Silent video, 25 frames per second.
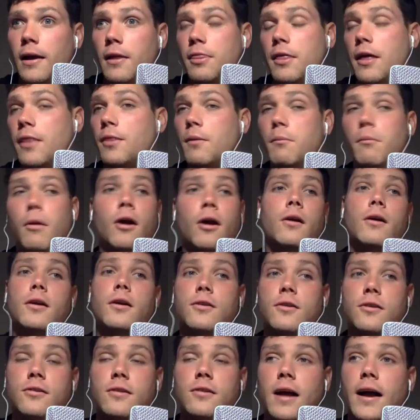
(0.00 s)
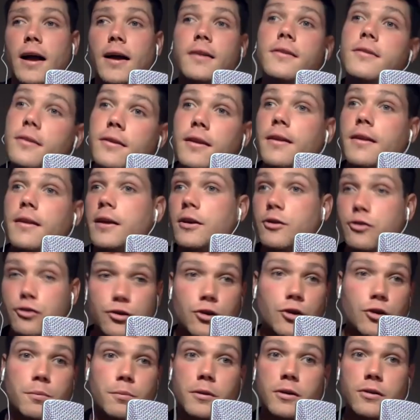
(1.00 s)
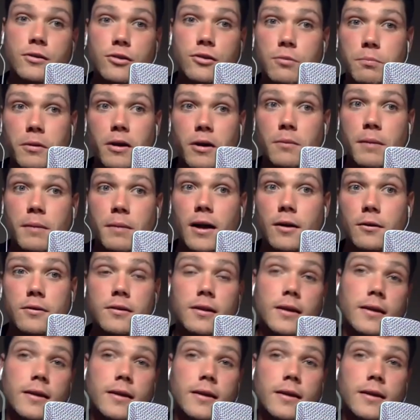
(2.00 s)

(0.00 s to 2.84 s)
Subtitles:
then the market decides and then they chew up and spit them out.